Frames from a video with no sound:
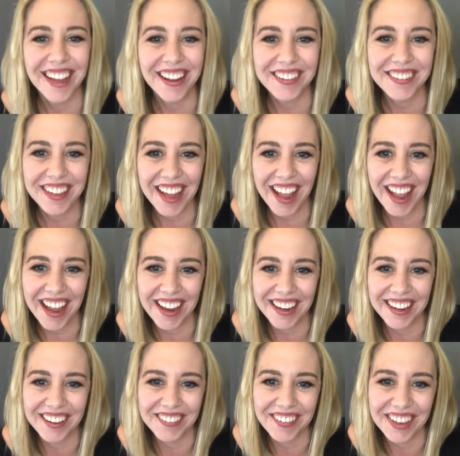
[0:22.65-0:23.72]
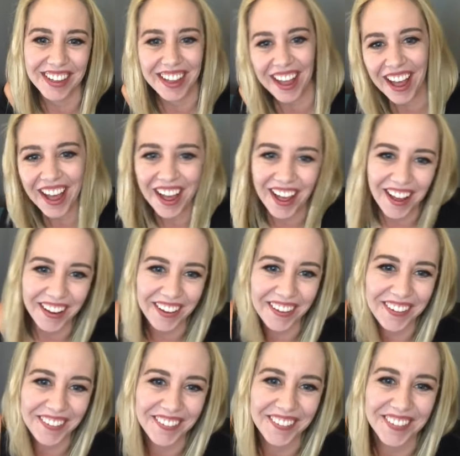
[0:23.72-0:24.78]
Okay, here we
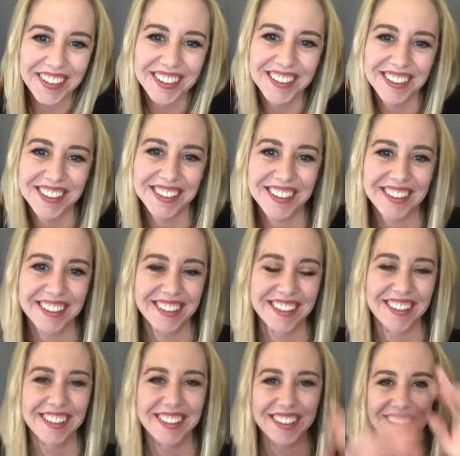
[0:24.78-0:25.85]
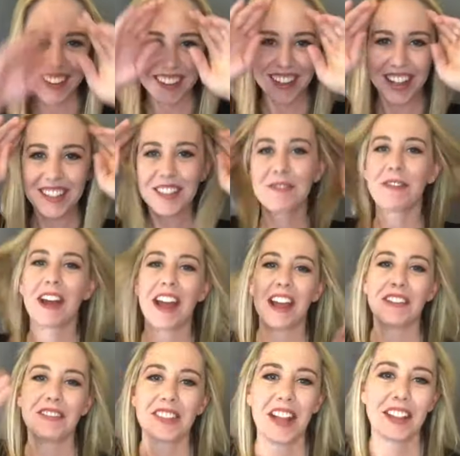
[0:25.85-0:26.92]
go. Lots of
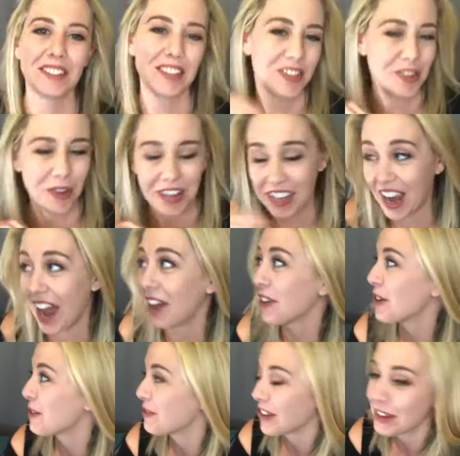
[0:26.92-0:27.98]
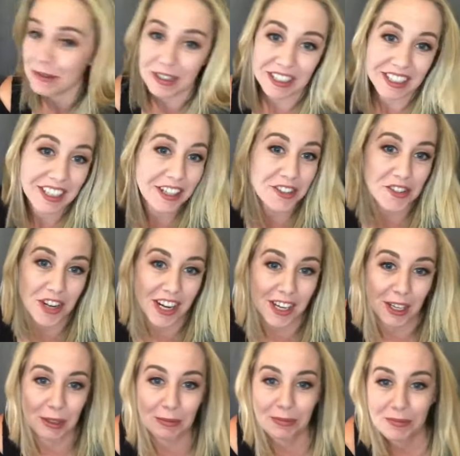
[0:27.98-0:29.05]
waves, lots of joining. I don't know if anyone can hear
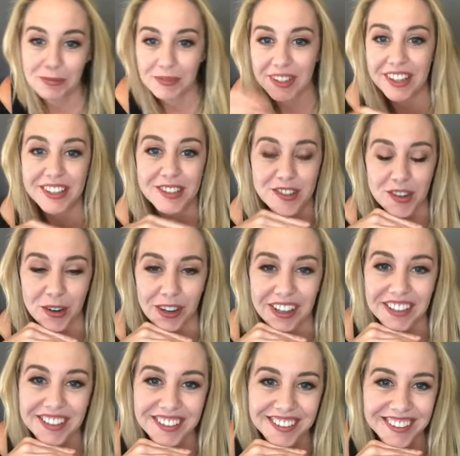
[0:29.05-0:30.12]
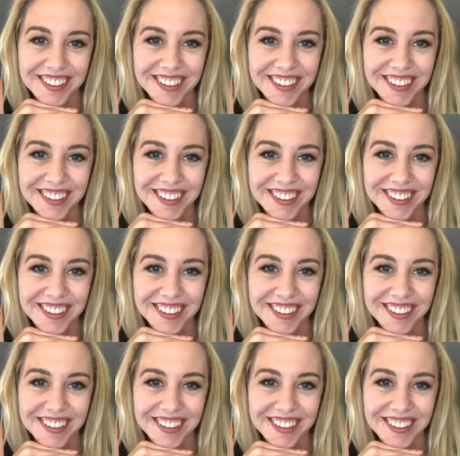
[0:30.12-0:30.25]
Jacob. He's joined.